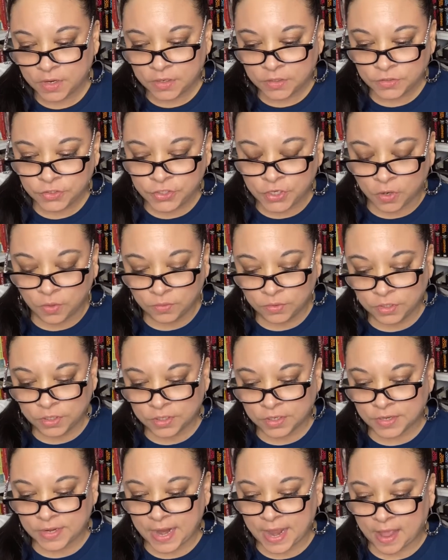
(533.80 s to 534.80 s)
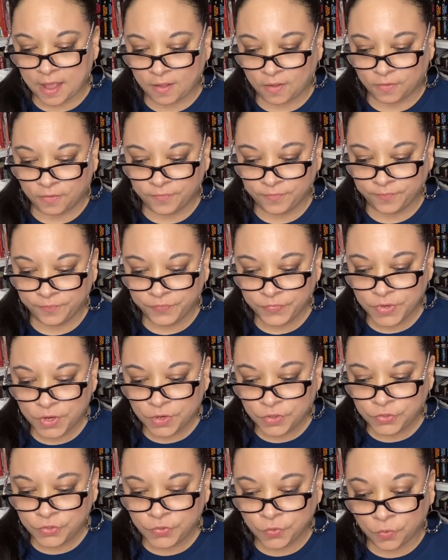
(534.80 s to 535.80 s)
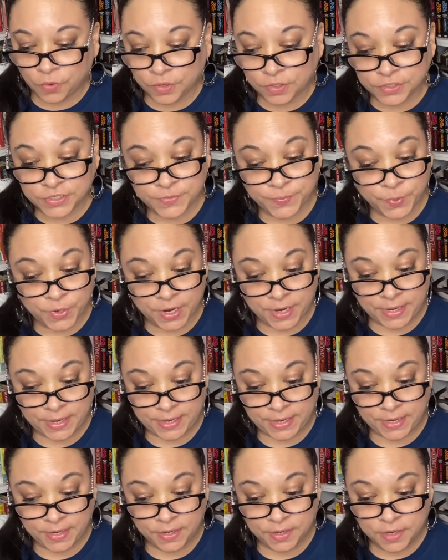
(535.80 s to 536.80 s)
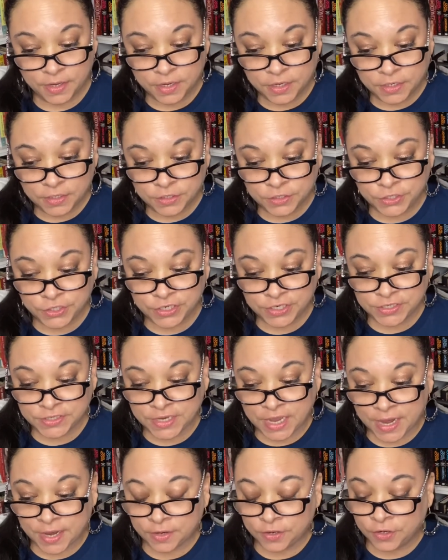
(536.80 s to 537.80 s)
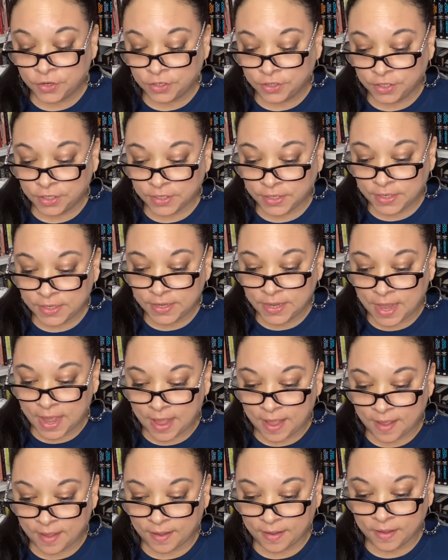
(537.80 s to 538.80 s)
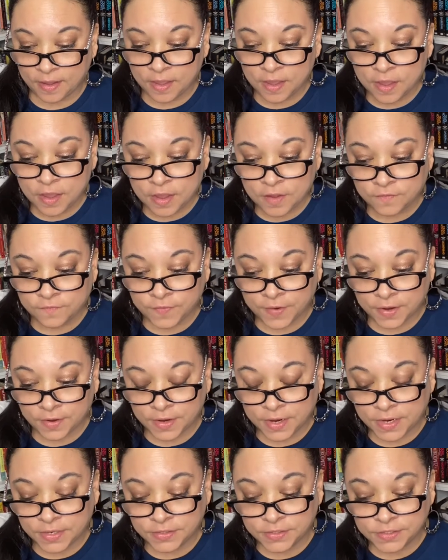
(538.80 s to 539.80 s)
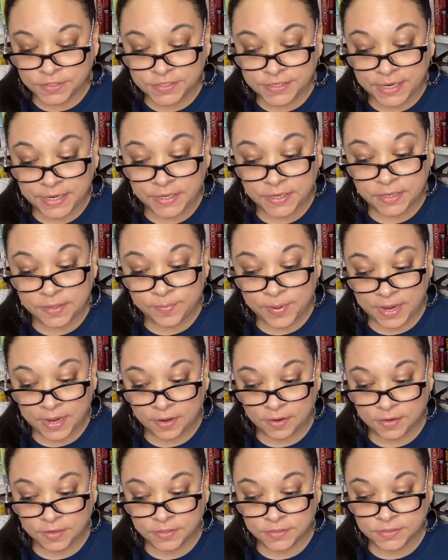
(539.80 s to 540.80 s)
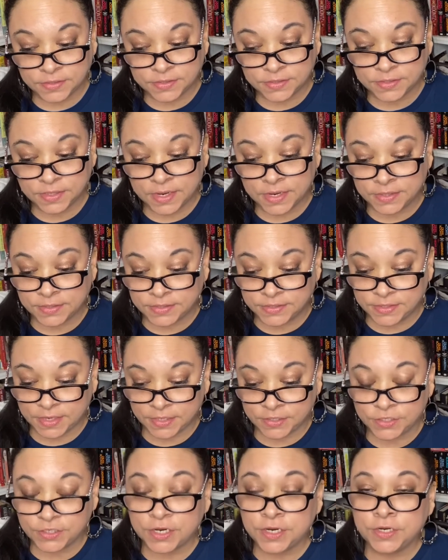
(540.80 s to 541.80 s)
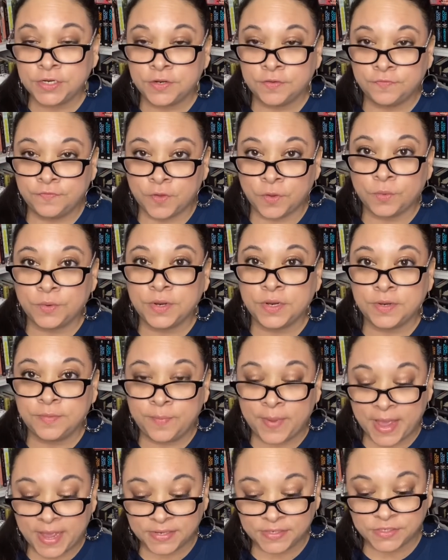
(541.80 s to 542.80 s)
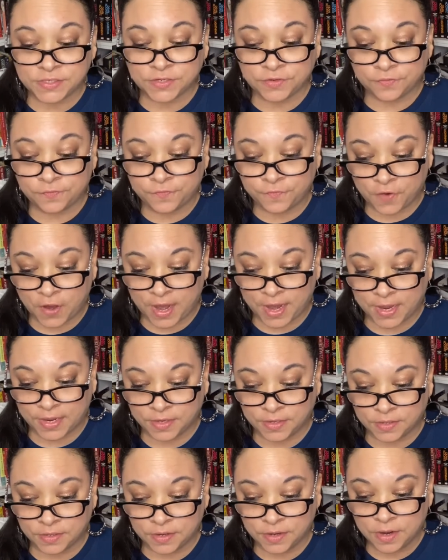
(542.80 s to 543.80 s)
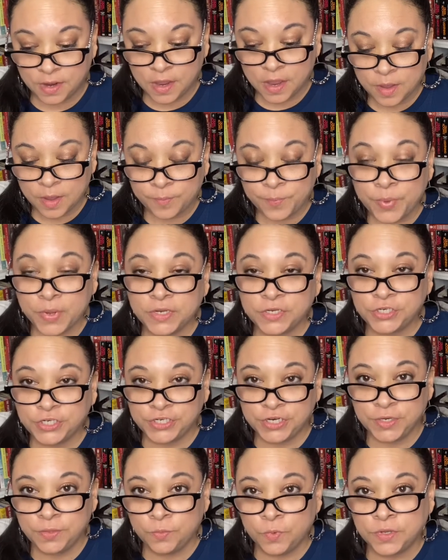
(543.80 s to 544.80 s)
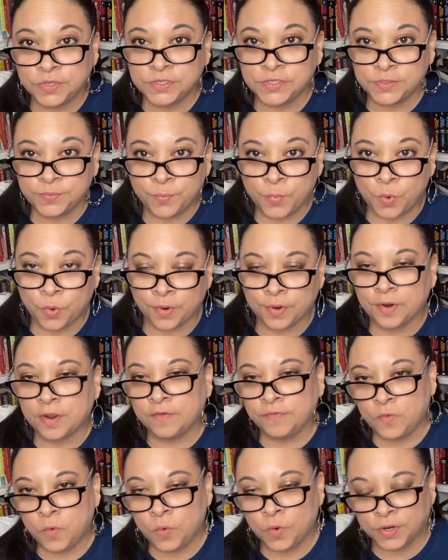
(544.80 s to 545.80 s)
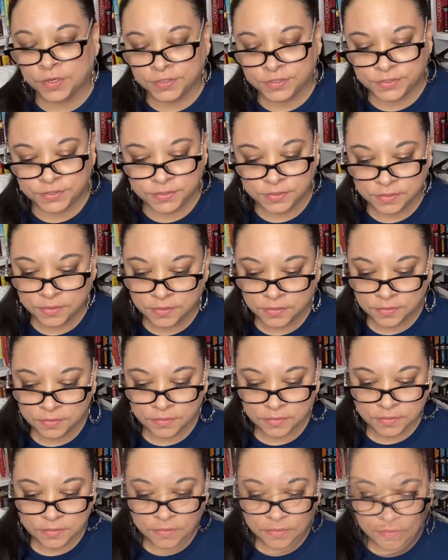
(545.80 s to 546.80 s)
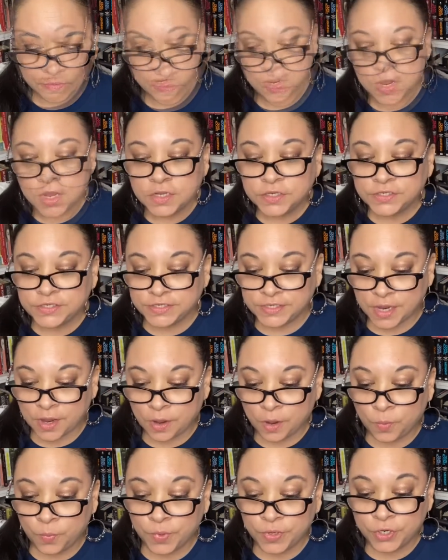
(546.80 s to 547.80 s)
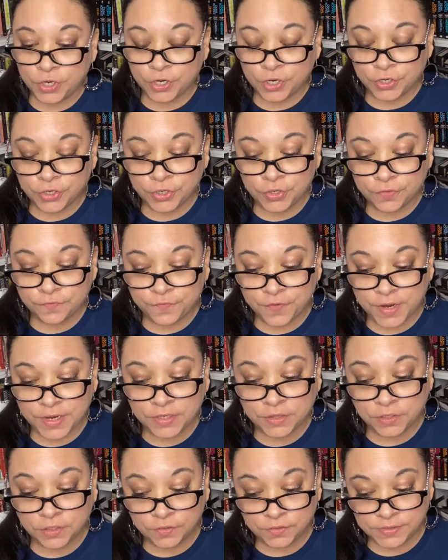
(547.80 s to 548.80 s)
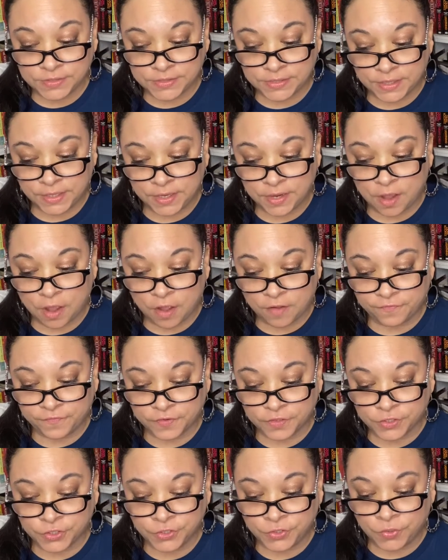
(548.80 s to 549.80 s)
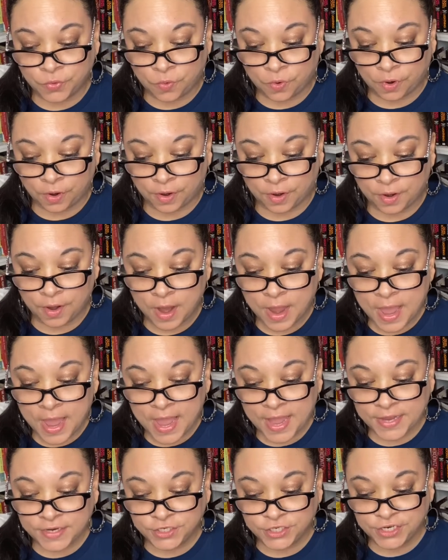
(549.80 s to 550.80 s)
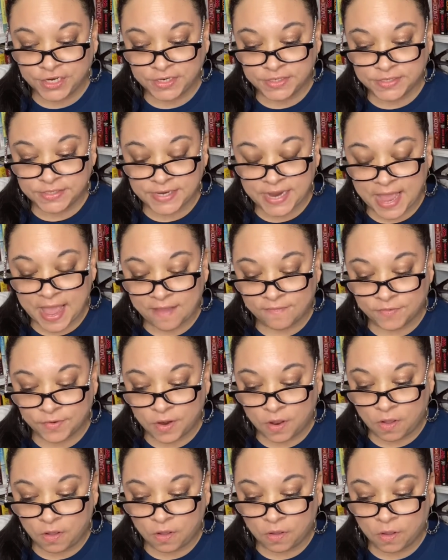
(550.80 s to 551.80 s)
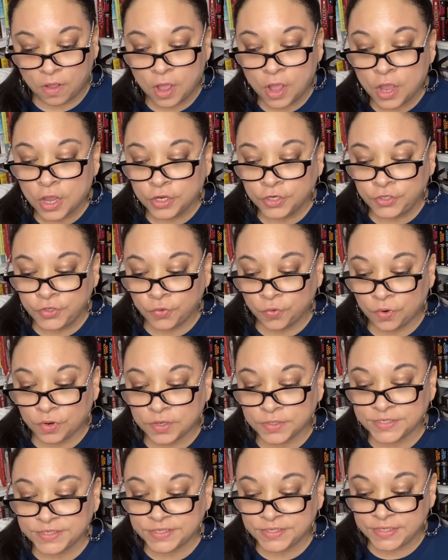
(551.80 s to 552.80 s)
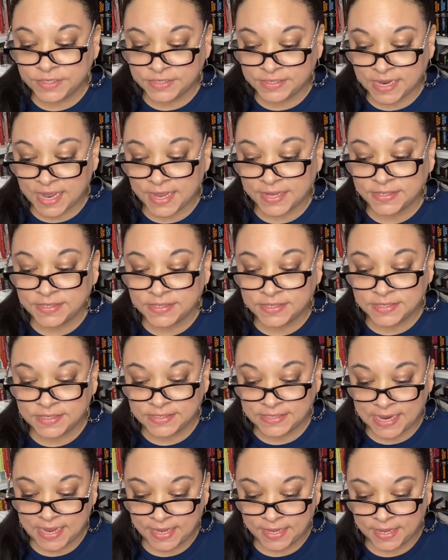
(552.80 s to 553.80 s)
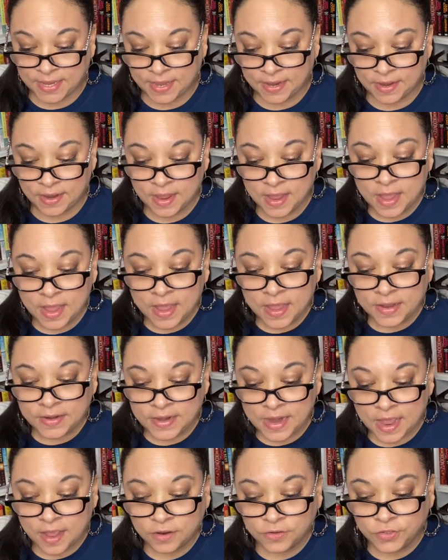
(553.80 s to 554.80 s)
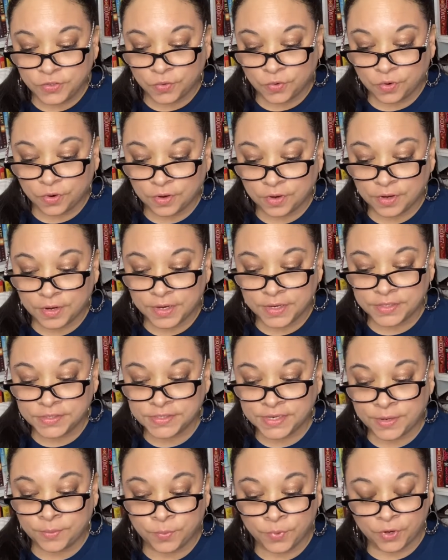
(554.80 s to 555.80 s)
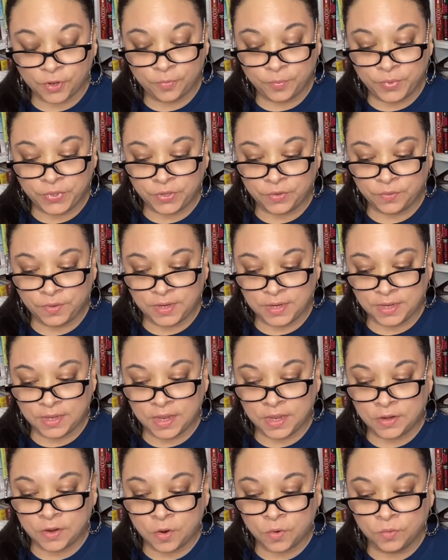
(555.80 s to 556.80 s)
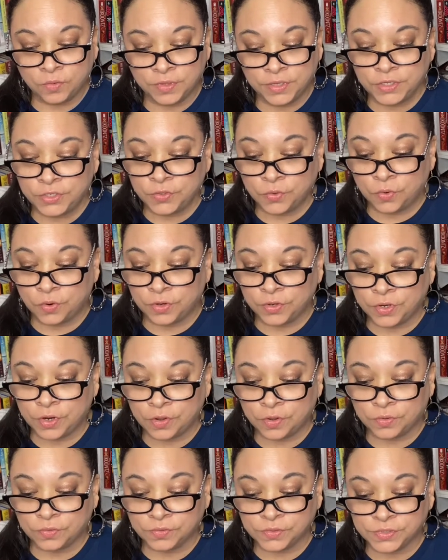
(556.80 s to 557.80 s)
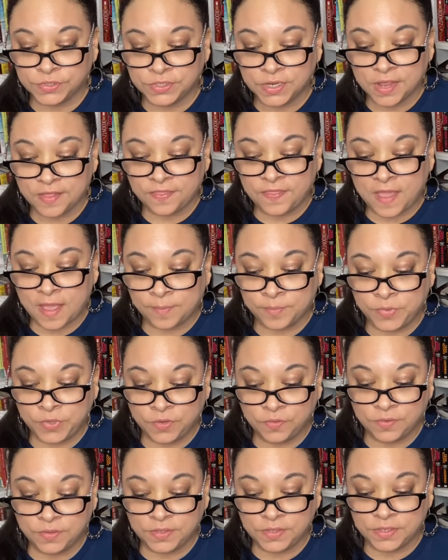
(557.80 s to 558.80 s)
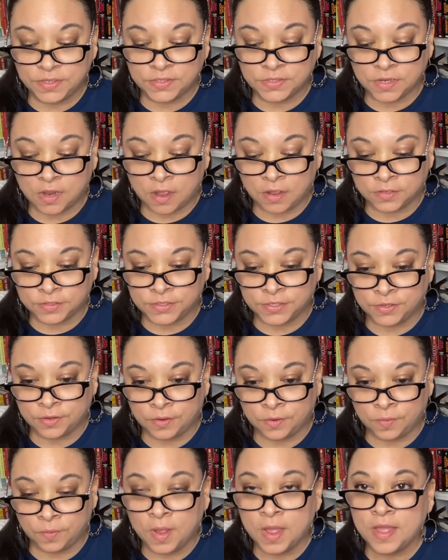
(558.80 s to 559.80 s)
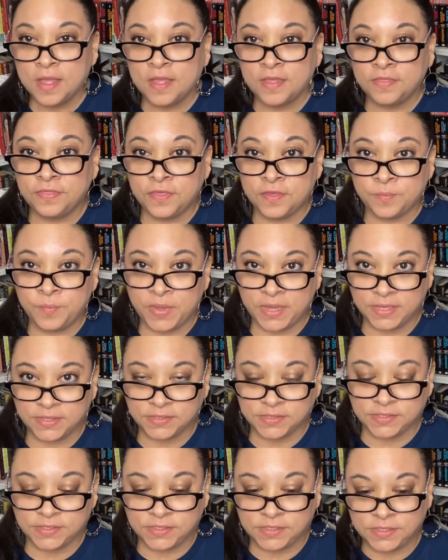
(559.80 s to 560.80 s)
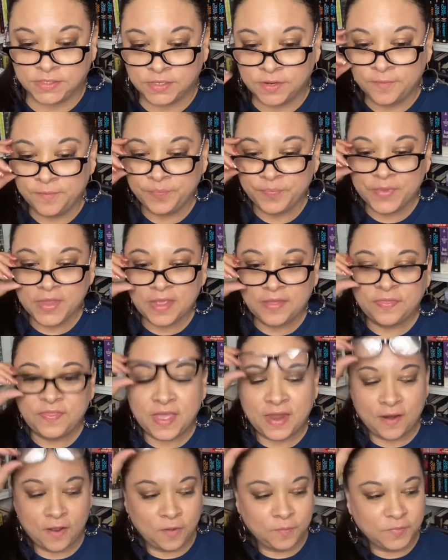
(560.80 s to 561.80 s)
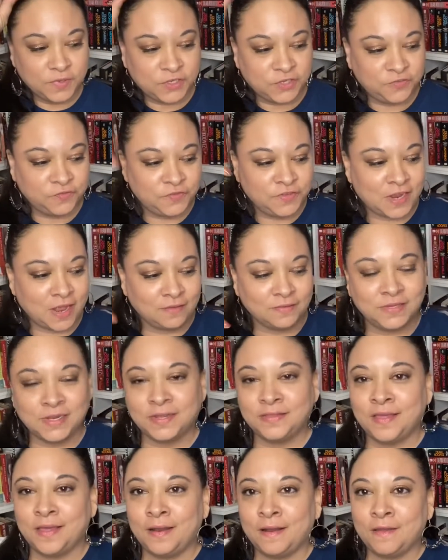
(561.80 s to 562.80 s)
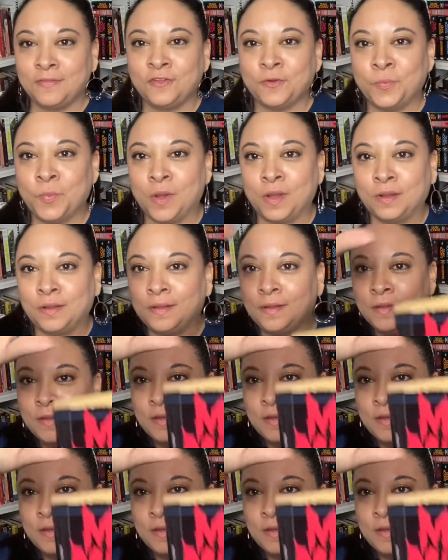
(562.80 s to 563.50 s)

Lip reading: Don't look now. Dora's pretty. She's got a good-looking guy, very understanding parents, and such a devoted best friend. But she wants more, of course. So when her new friend Lucy offers Dora a chance to have it all, Doris decides to take it. Now Dora is a real beauty, and only Dora knows that beauty is also the beast. That almost sounds like that other book.